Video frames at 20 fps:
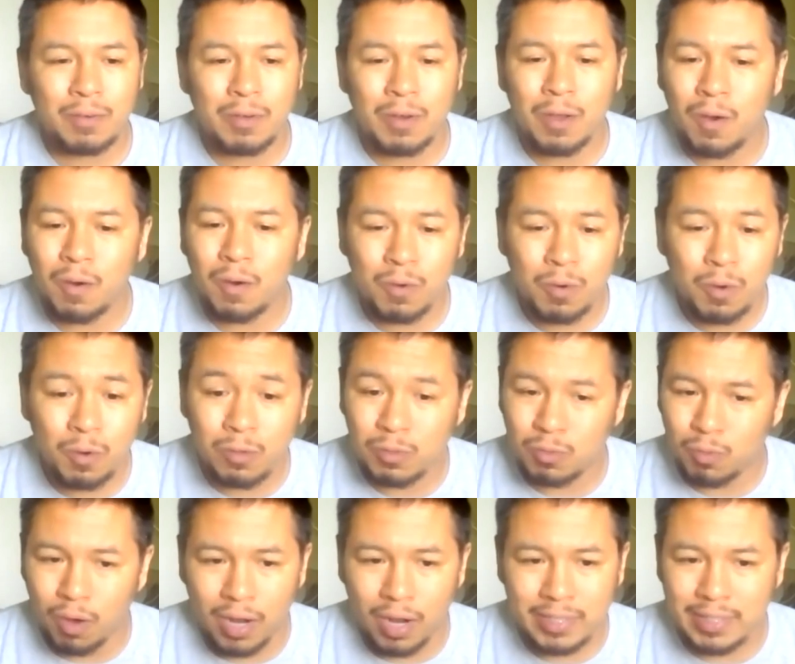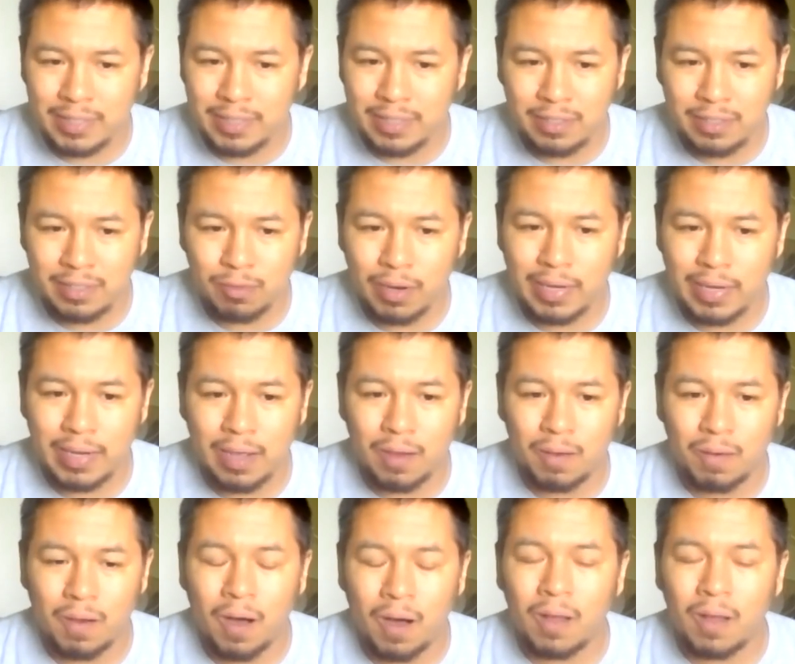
don't know who's watching this right now.